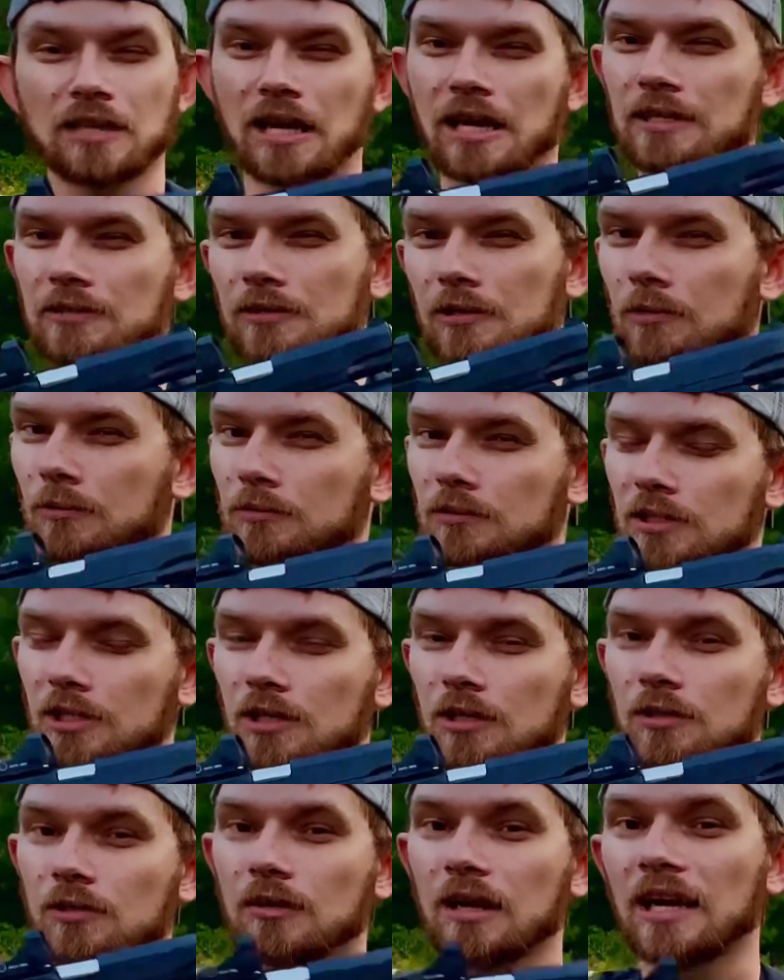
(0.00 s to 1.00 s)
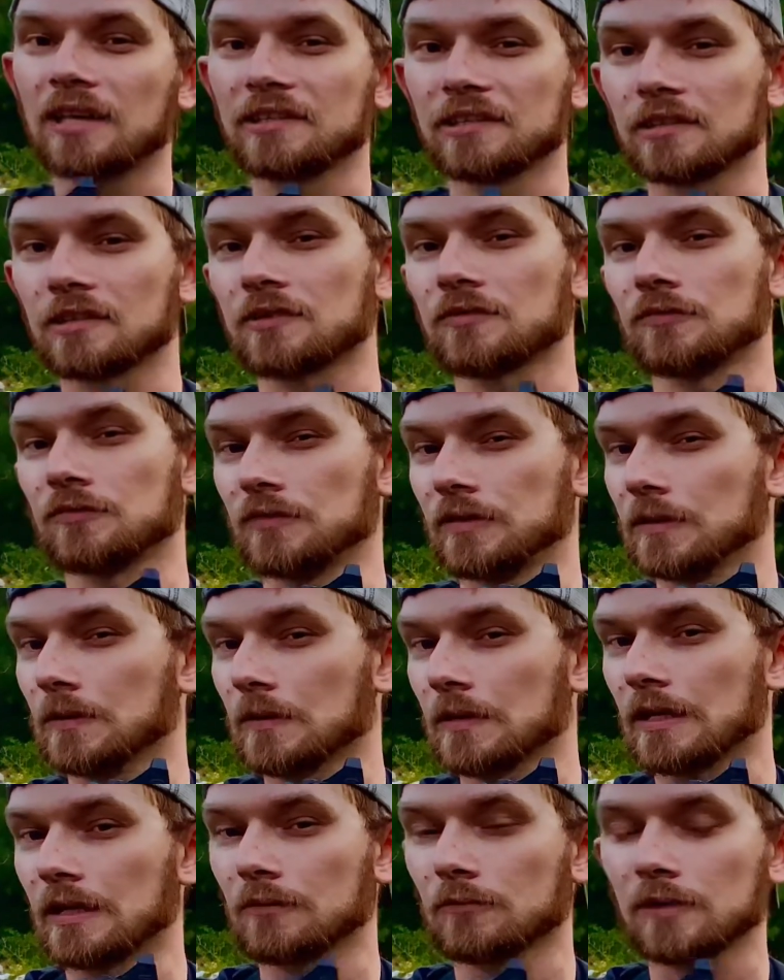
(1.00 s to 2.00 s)
I don't know. I just feel
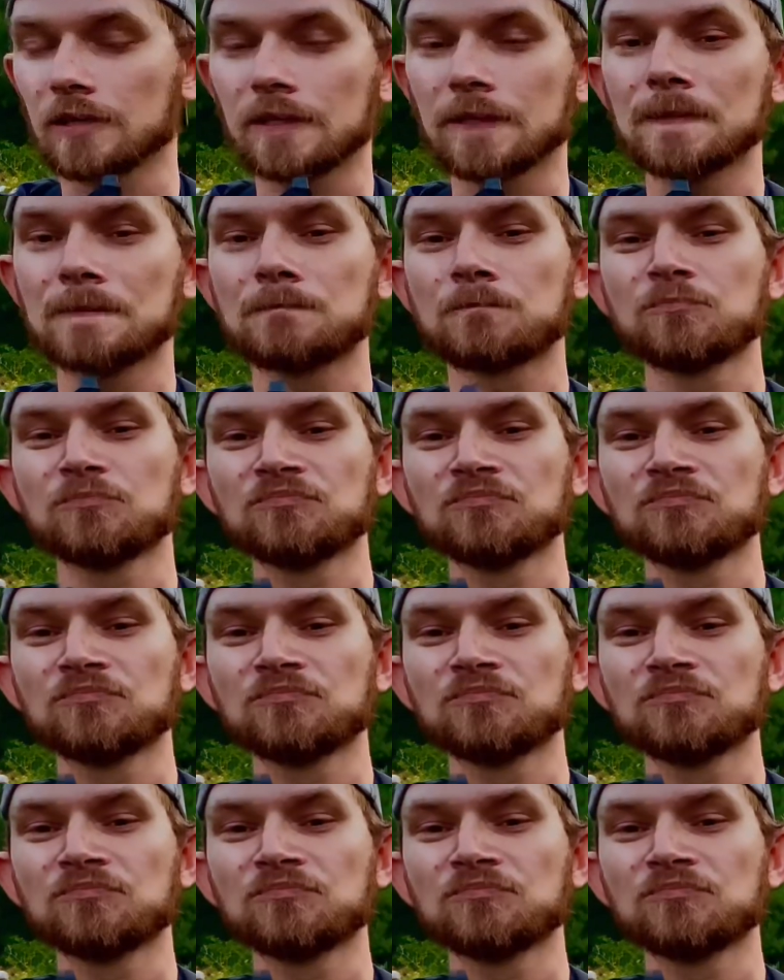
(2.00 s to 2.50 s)
that way.